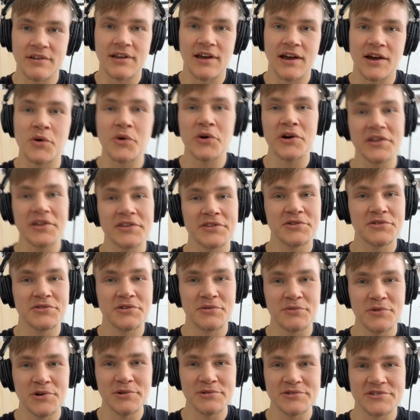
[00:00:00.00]
according to the
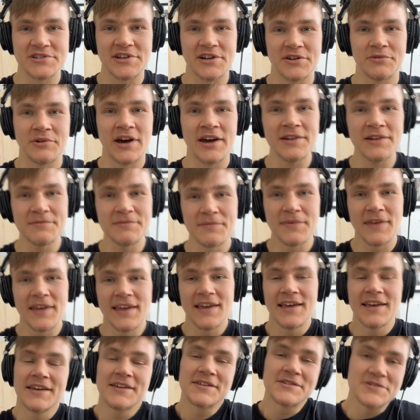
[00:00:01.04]
rules set, right?
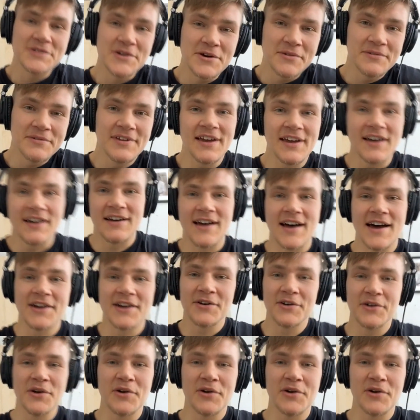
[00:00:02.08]
So yeah, I don't